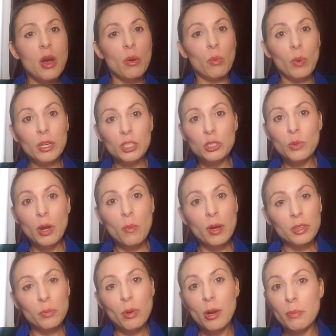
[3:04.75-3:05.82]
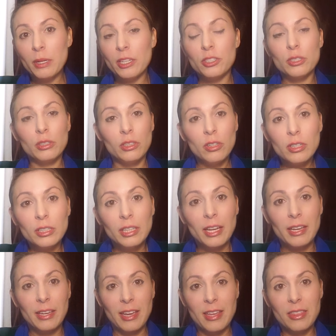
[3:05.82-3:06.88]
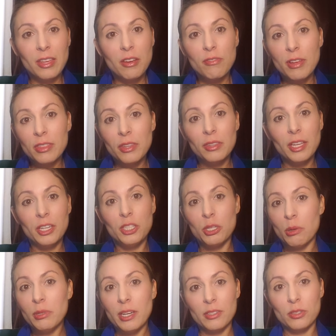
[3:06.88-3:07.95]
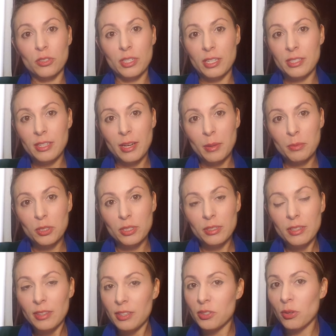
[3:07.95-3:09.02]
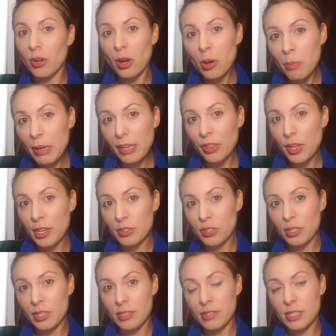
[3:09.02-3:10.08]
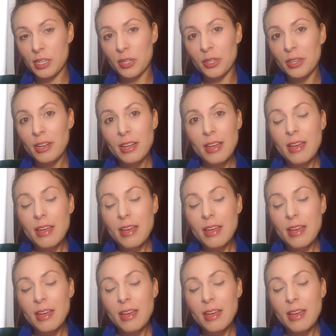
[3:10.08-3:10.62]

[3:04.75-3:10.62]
What do I want the property to look like in the event that they don't exercise the option? These are all big things to consider,